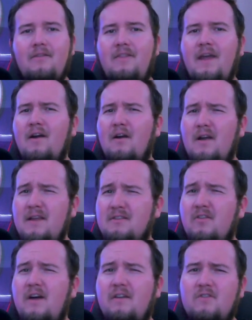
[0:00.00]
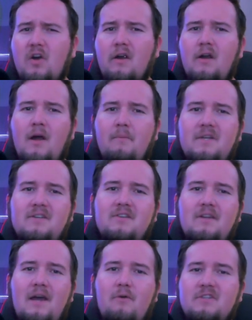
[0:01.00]
there is a lot of target
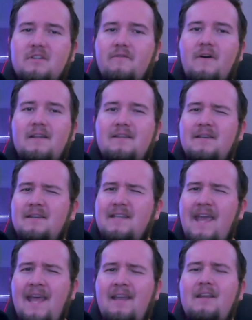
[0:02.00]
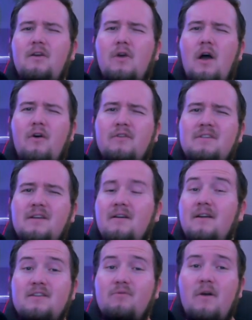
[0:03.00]
competition now with Stephon Diggs and Nico Collins
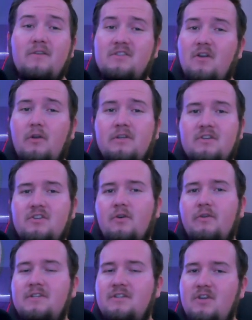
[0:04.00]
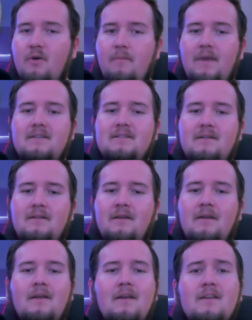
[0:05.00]
there, as well as Dalton Schultz and Joe Mixon.
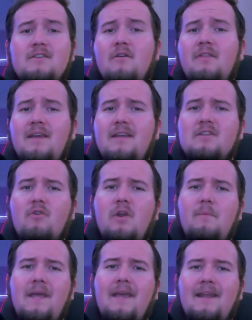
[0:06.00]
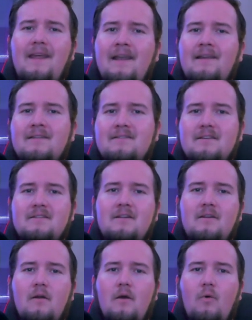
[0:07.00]
So I think he's going to be an
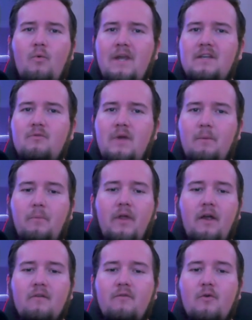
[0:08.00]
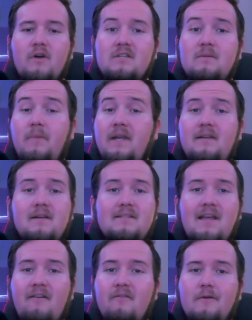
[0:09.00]
inconsistent week-to-week player for us, but he does
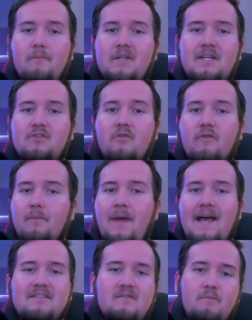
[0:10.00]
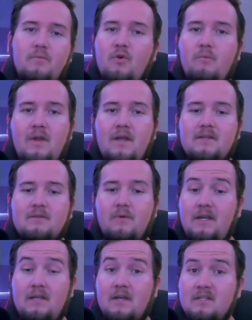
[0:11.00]
have potential for massive boom weeks when
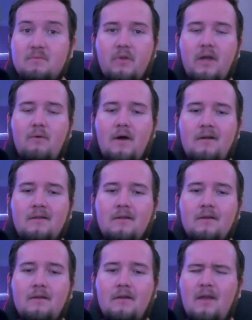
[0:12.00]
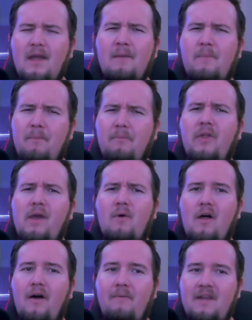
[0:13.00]
he does play well. And by play
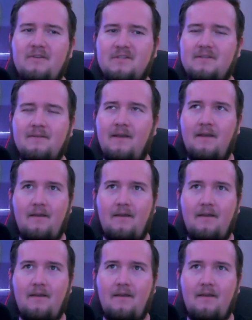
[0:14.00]
well, I mean just